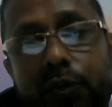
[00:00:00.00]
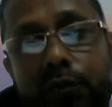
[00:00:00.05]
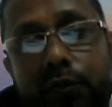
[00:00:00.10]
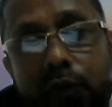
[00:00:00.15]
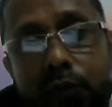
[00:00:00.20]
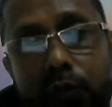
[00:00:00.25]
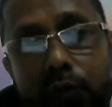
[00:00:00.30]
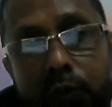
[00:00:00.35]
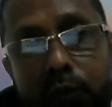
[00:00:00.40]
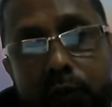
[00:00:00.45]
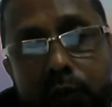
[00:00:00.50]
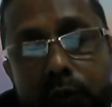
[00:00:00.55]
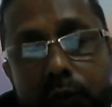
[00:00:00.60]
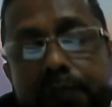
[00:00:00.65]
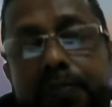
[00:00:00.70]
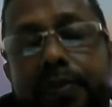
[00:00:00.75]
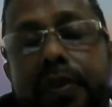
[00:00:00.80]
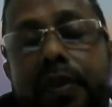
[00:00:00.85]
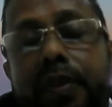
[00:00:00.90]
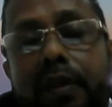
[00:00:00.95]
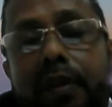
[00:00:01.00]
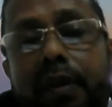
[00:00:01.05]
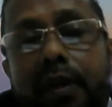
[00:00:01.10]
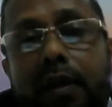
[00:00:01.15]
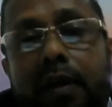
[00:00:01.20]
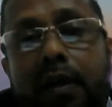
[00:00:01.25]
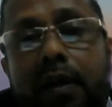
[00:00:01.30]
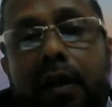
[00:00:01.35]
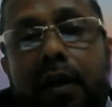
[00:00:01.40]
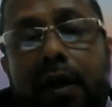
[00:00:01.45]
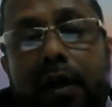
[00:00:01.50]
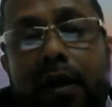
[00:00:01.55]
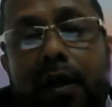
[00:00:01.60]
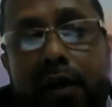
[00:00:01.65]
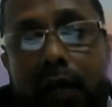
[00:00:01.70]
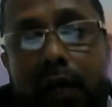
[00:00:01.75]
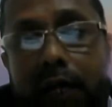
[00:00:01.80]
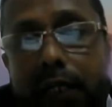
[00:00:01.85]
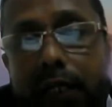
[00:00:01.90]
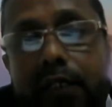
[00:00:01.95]
if you
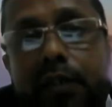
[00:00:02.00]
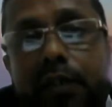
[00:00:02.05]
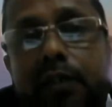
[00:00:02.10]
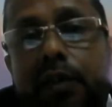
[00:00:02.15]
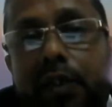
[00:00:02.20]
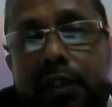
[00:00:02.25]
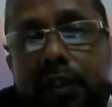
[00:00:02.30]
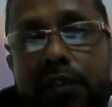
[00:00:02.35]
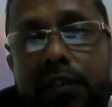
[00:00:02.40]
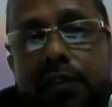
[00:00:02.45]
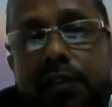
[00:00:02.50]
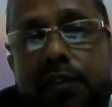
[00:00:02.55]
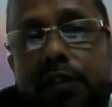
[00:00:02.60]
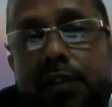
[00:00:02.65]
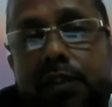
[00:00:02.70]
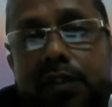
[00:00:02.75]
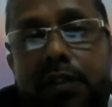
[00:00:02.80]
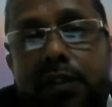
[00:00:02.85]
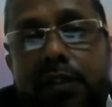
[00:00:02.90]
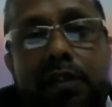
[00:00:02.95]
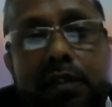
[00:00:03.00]
guide your research